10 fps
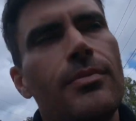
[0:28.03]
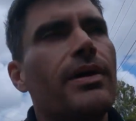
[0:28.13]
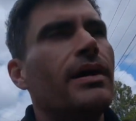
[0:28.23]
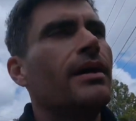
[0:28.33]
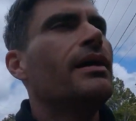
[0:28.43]

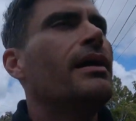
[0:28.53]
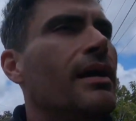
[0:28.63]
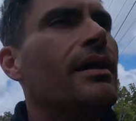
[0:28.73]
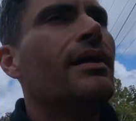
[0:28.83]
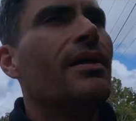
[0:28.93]
but
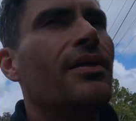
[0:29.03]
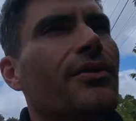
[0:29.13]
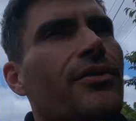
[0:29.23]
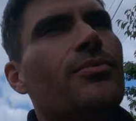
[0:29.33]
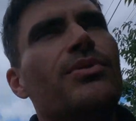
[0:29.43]

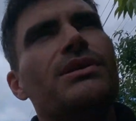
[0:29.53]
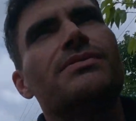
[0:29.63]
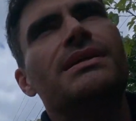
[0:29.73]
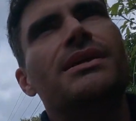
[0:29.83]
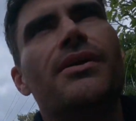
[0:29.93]
through the bush
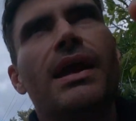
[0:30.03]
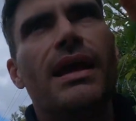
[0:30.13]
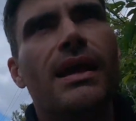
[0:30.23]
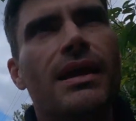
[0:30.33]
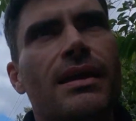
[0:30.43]
of
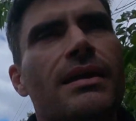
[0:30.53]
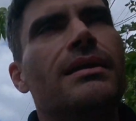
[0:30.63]
Titirangi.